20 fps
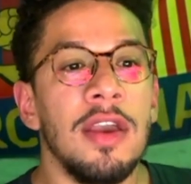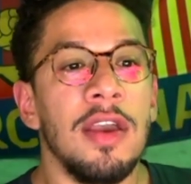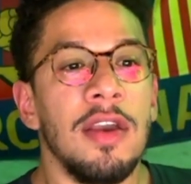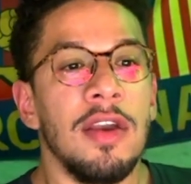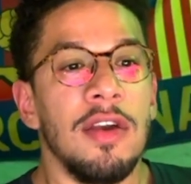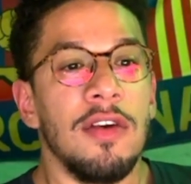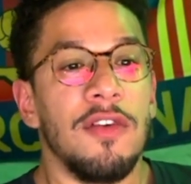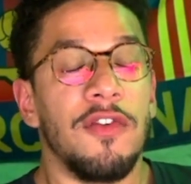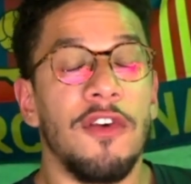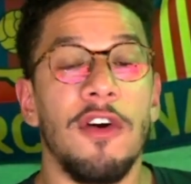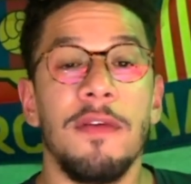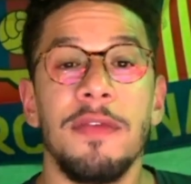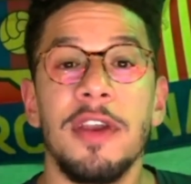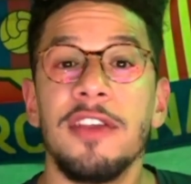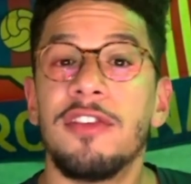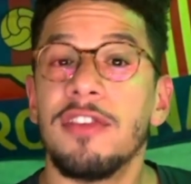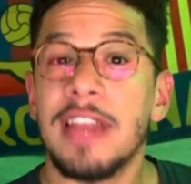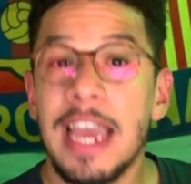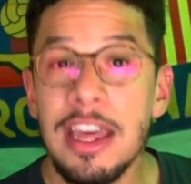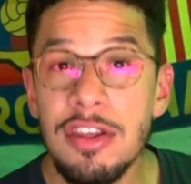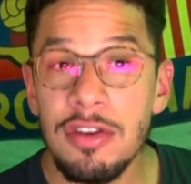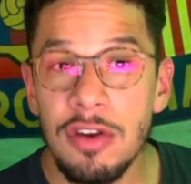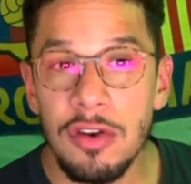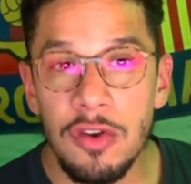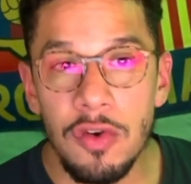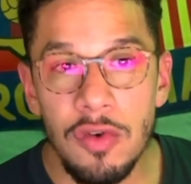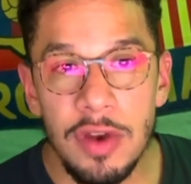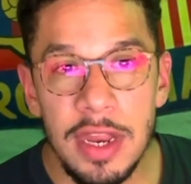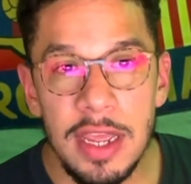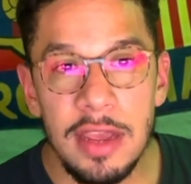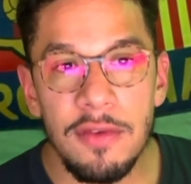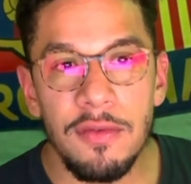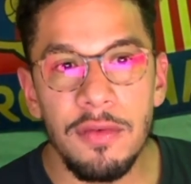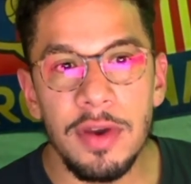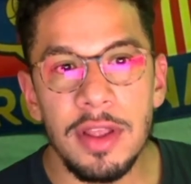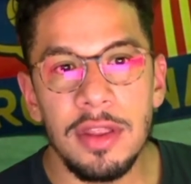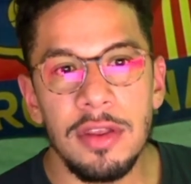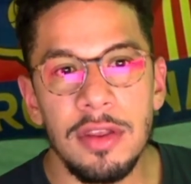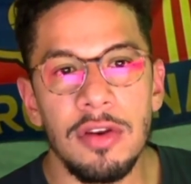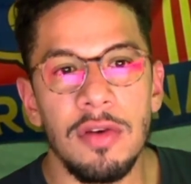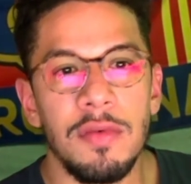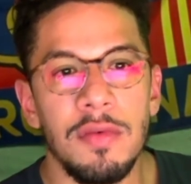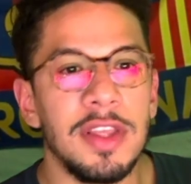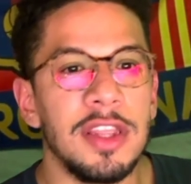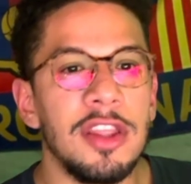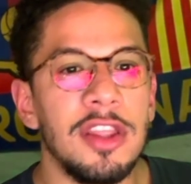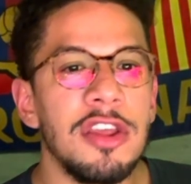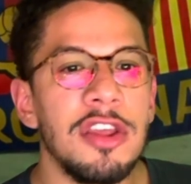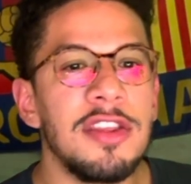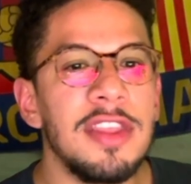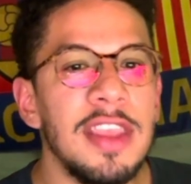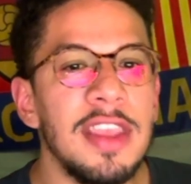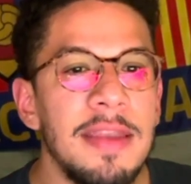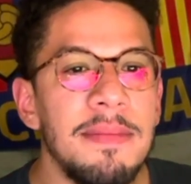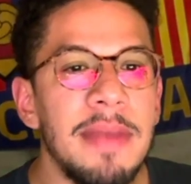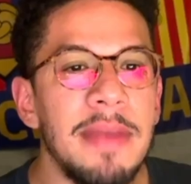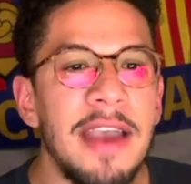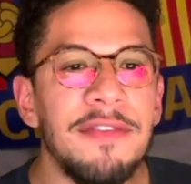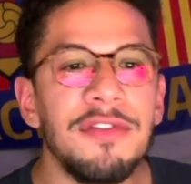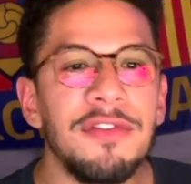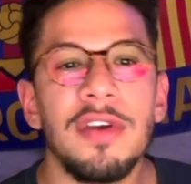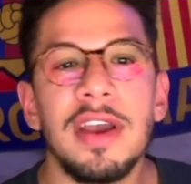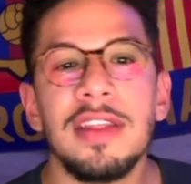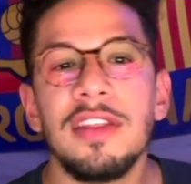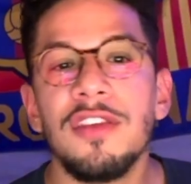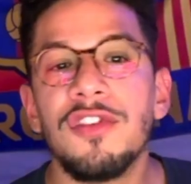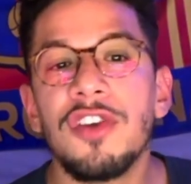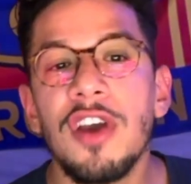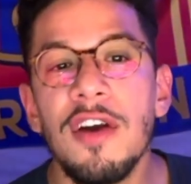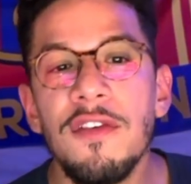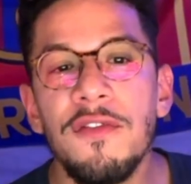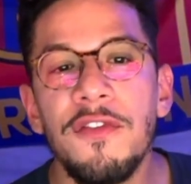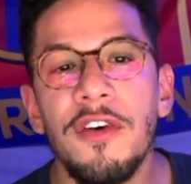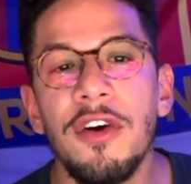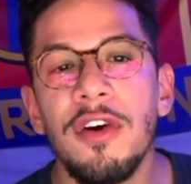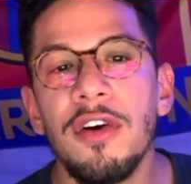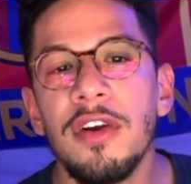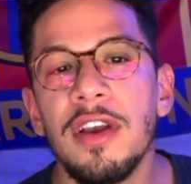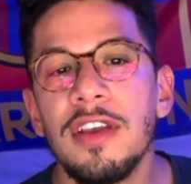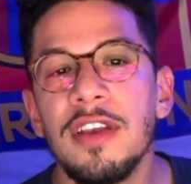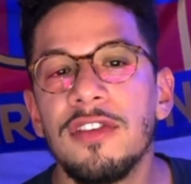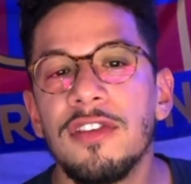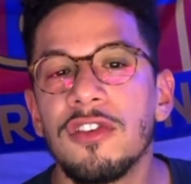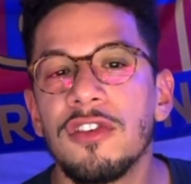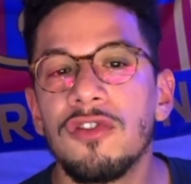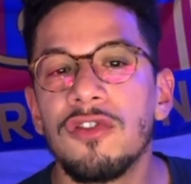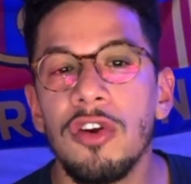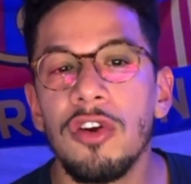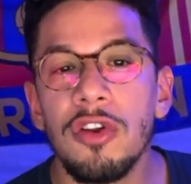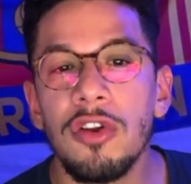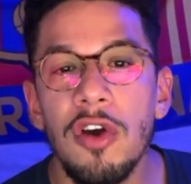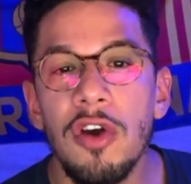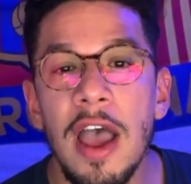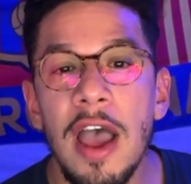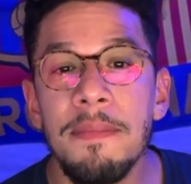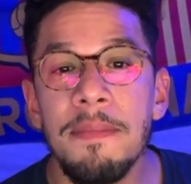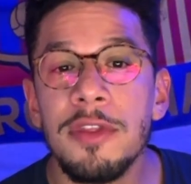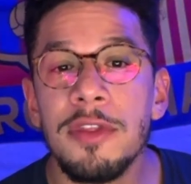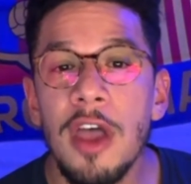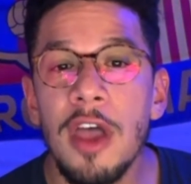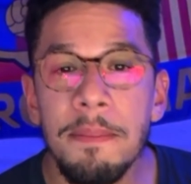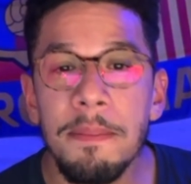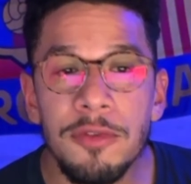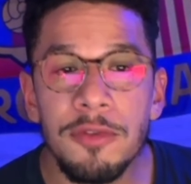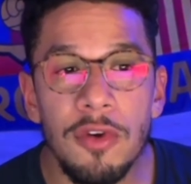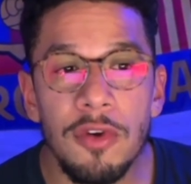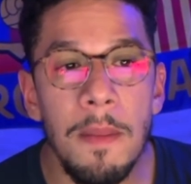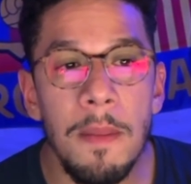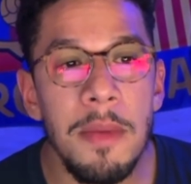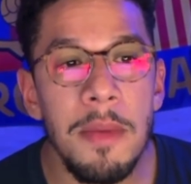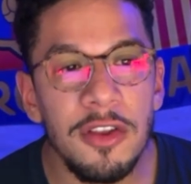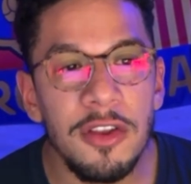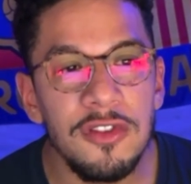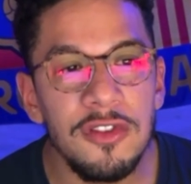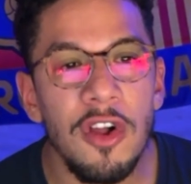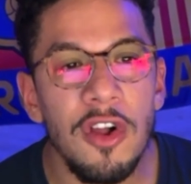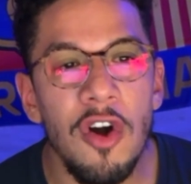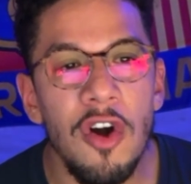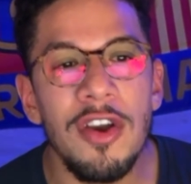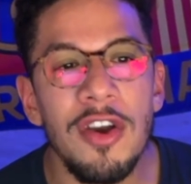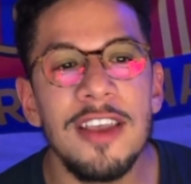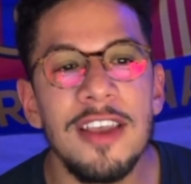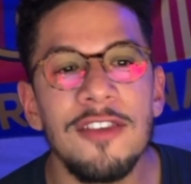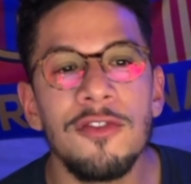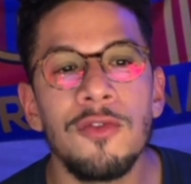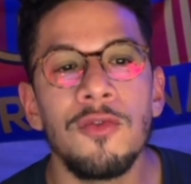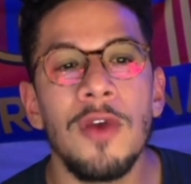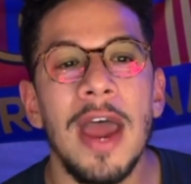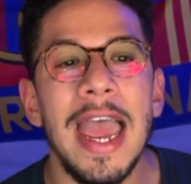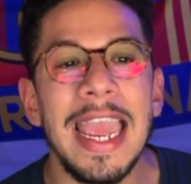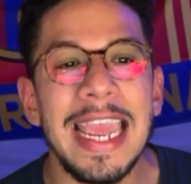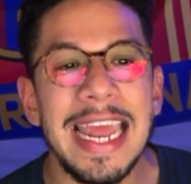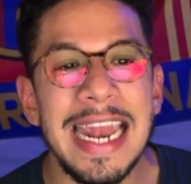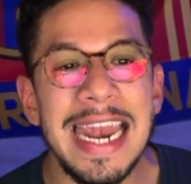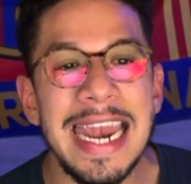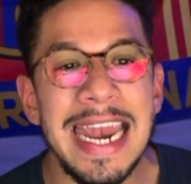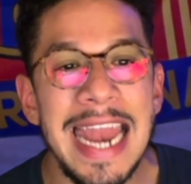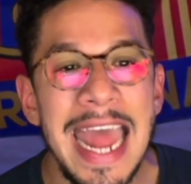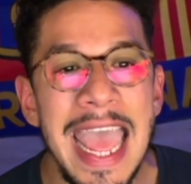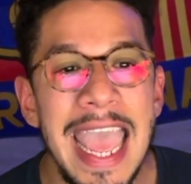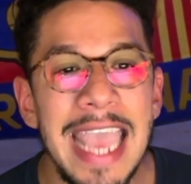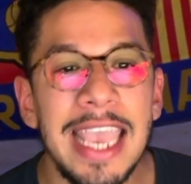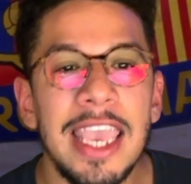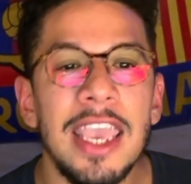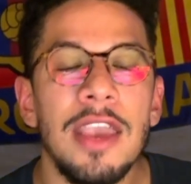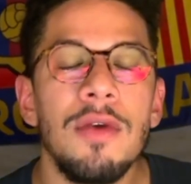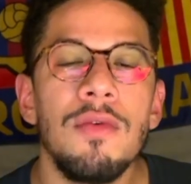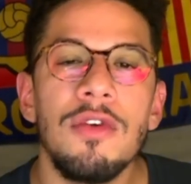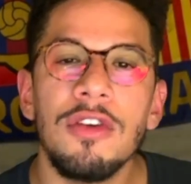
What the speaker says: from the international duty with the Dutch team after a discomfort on his external abductor muscle on his right leg. He was